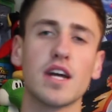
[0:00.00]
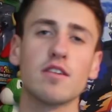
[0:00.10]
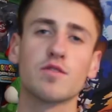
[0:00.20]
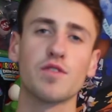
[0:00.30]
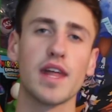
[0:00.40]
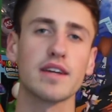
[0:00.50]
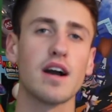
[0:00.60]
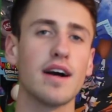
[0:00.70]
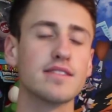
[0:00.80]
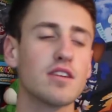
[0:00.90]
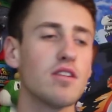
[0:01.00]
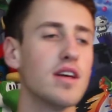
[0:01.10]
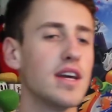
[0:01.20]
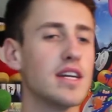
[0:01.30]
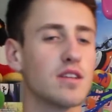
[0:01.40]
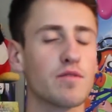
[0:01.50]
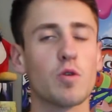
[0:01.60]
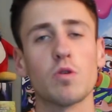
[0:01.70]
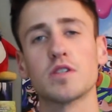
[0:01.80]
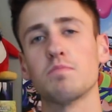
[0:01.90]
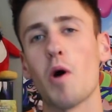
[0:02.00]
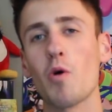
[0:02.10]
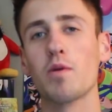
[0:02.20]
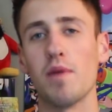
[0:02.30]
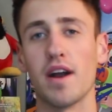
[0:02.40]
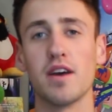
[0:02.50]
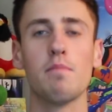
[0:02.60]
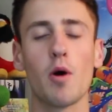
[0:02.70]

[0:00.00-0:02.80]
titles for that console is of course Pokemon.